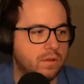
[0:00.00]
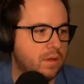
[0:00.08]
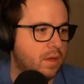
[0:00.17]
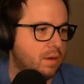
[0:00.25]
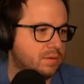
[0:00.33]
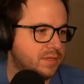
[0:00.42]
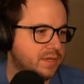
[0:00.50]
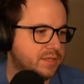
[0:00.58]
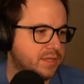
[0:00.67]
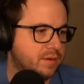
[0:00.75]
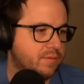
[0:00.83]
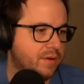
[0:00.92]
What's the next
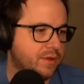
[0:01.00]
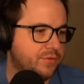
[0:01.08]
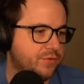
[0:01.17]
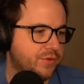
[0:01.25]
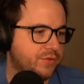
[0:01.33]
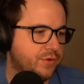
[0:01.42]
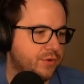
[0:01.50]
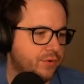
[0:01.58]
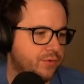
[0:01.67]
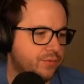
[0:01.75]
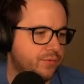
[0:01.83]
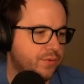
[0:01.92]
thing? Route entry.
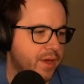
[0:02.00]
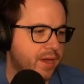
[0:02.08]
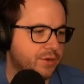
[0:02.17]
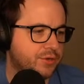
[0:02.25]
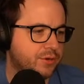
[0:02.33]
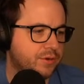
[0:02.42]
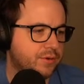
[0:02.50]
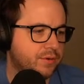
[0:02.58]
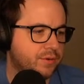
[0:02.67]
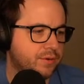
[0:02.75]
So action,